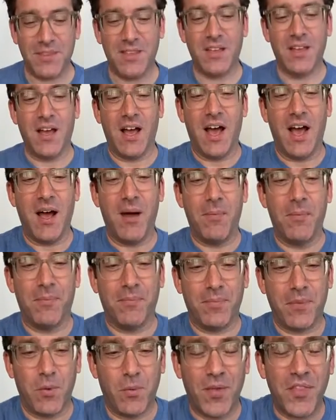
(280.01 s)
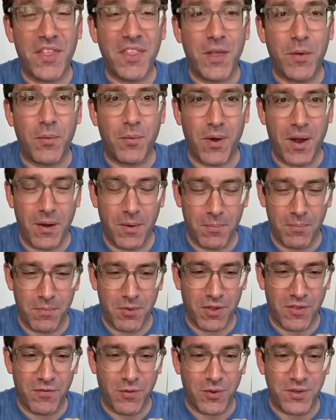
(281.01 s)
One thing that I'm
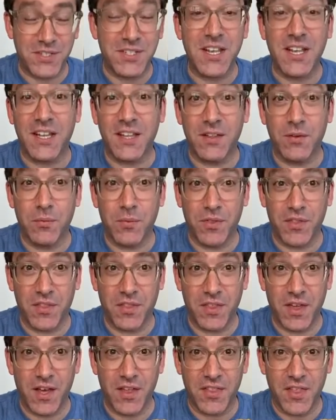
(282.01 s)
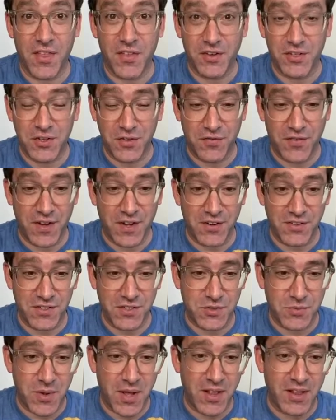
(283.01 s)
looking forward to seeing with the other 2 figures
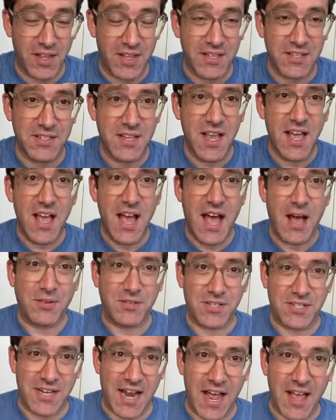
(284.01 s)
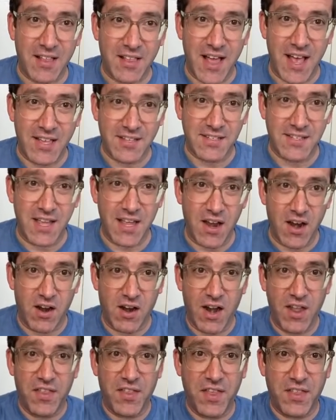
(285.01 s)
as well is how stylized they are.
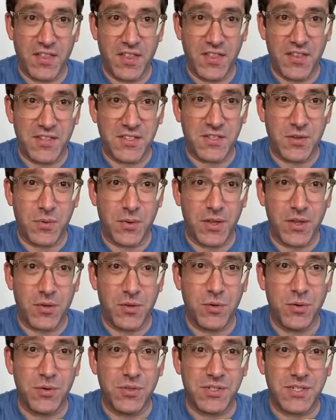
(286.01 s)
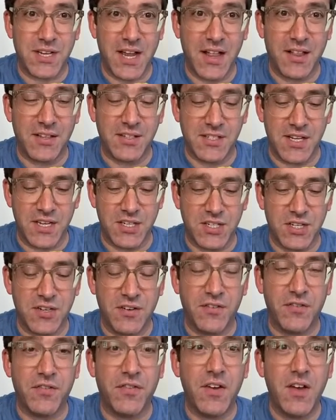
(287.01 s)
I think that this is a really cool stylization
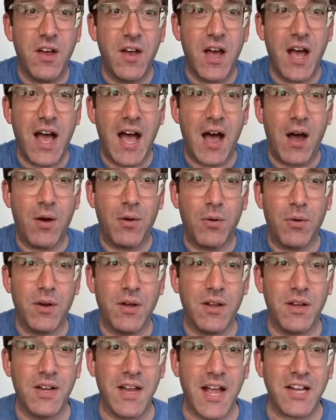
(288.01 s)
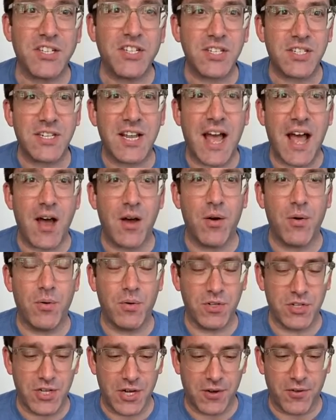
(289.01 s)
of how, not just how
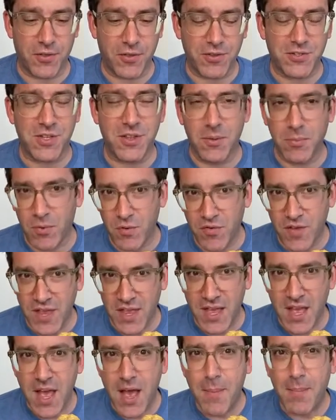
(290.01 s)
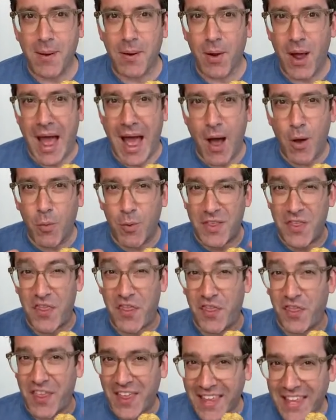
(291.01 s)
Jareth looks in the movie, but how we
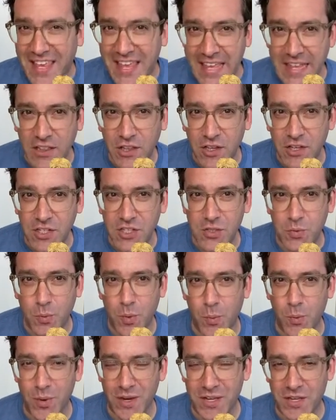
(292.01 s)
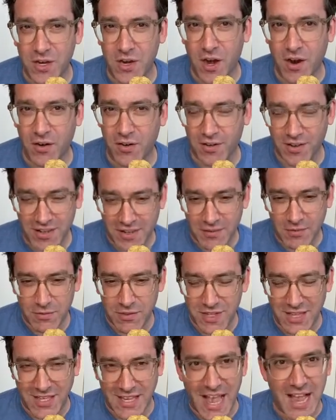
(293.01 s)
think he looks when we aren't
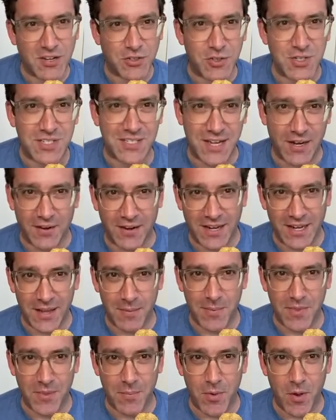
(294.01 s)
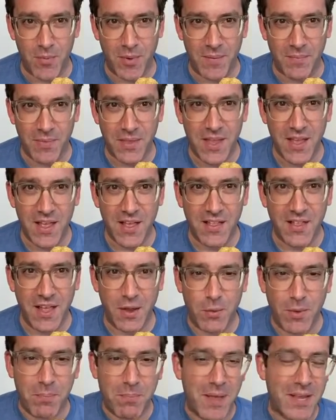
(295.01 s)
actually staring at him at the moment.
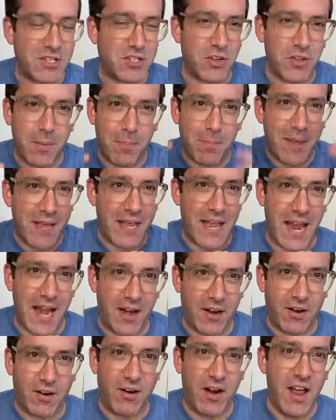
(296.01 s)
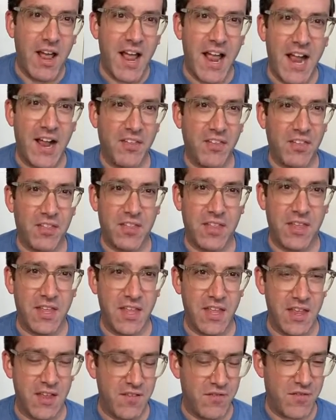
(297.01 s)
We picture the big hair and
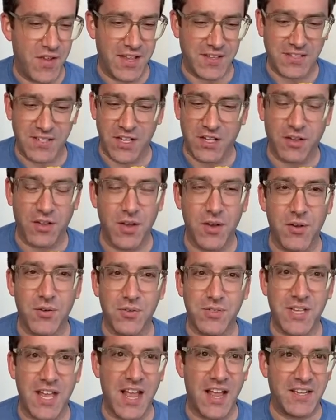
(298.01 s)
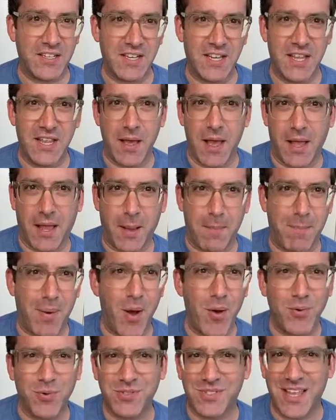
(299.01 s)
the fancy clothes, and he a
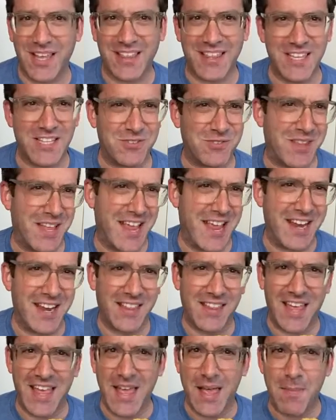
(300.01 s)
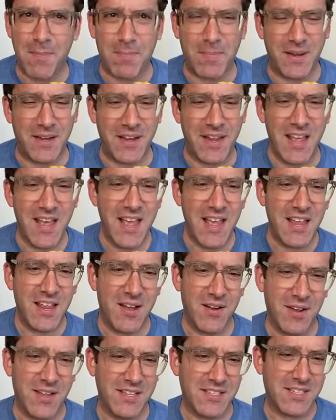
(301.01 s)
pose like this with a hand on the hip, and
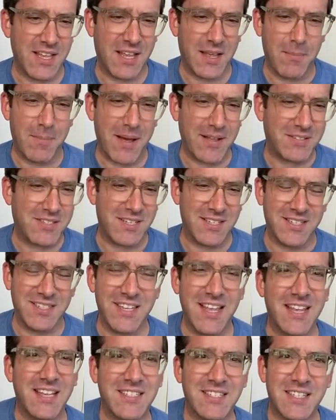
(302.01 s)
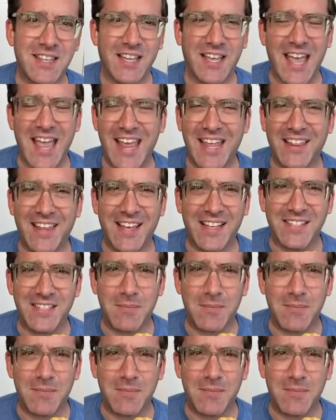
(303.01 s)
he's about to sing into the cane like it's a